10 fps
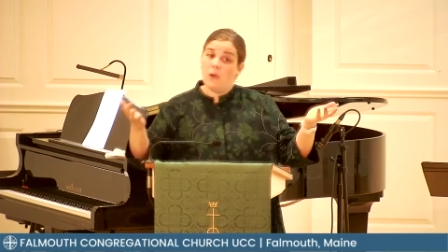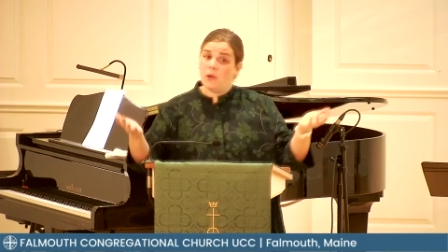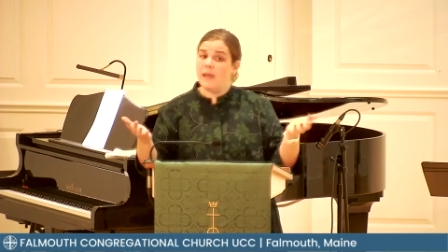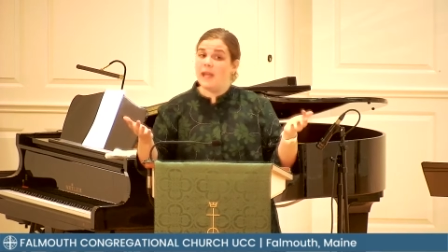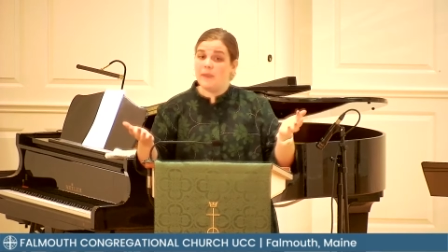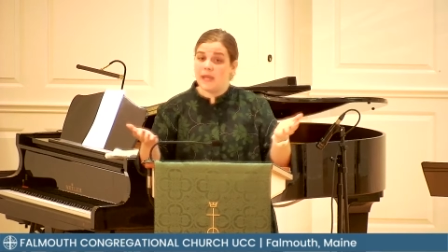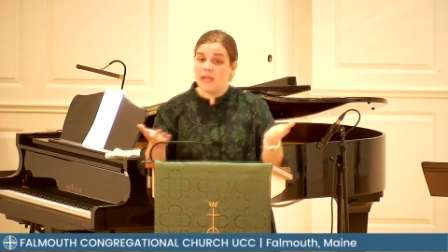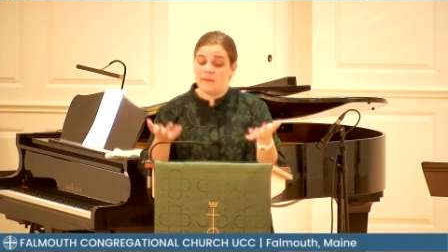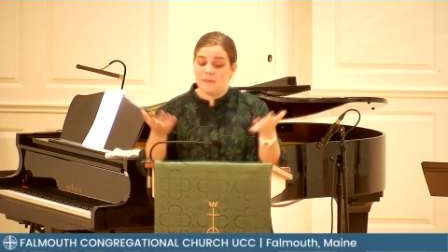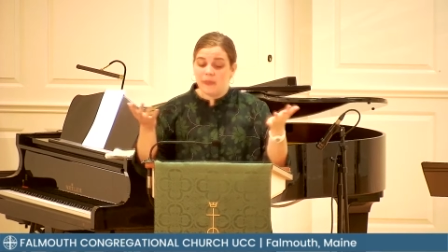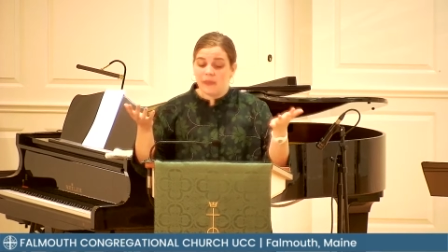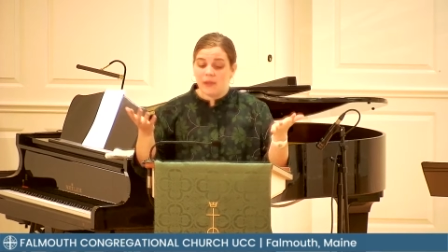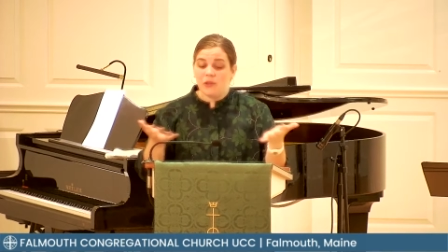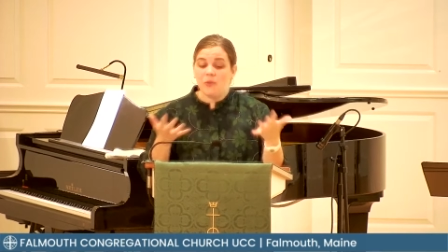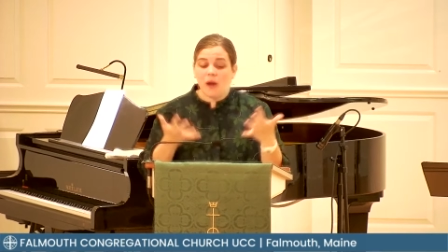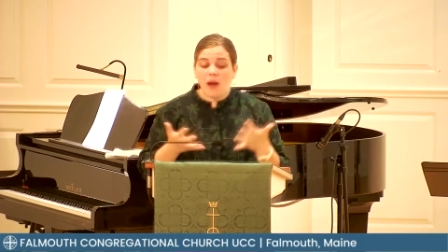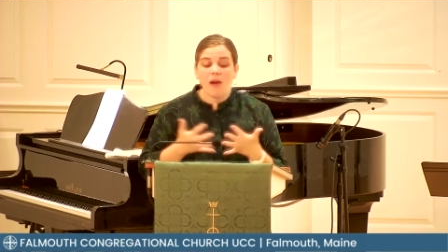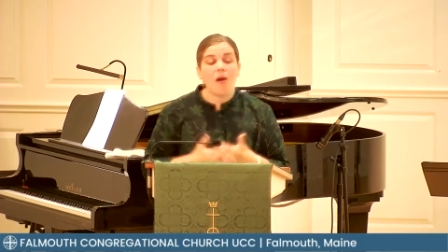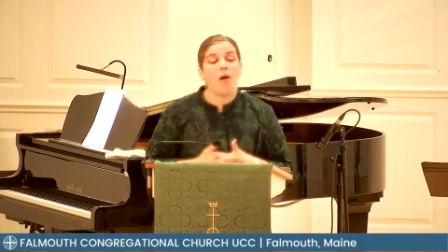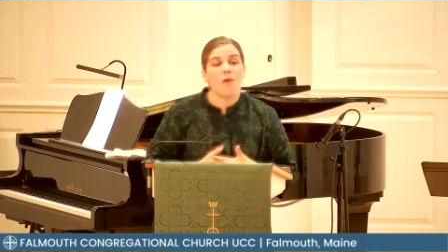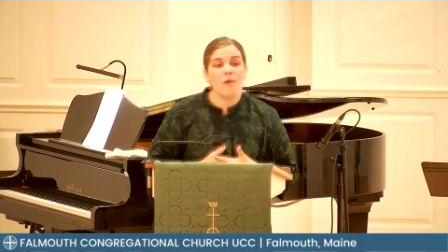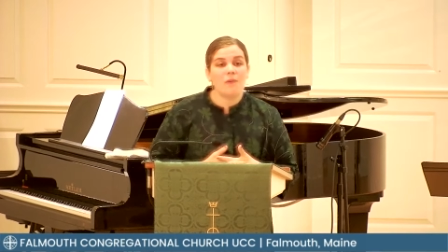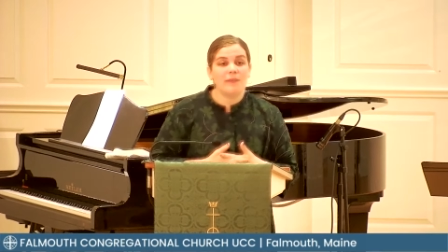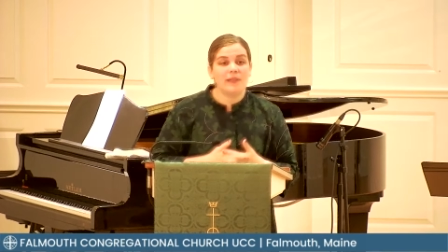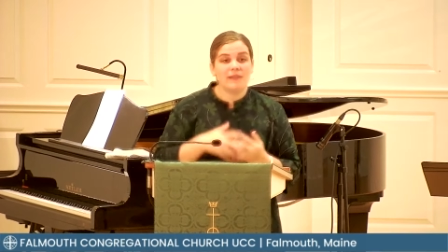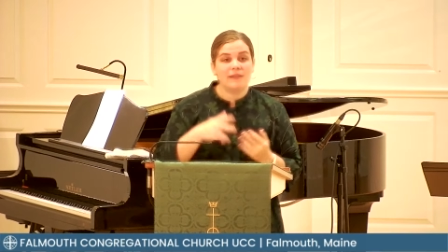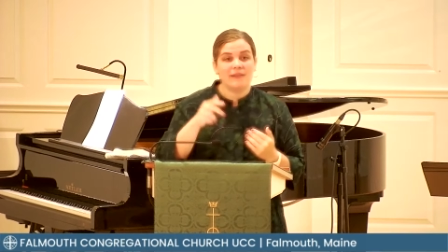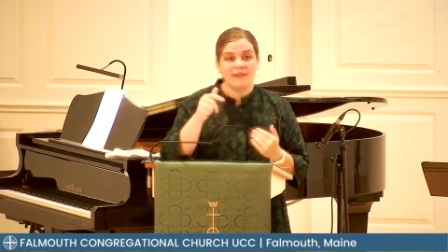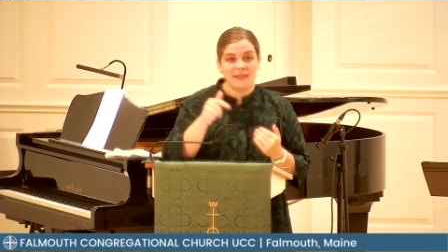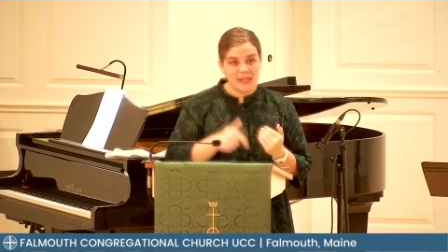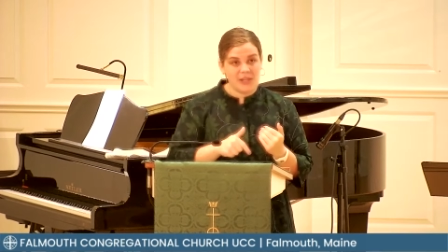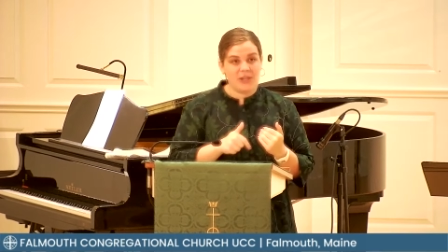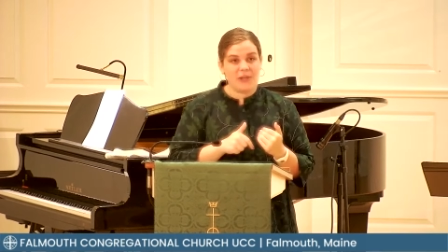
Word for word: Or maybe you are home here.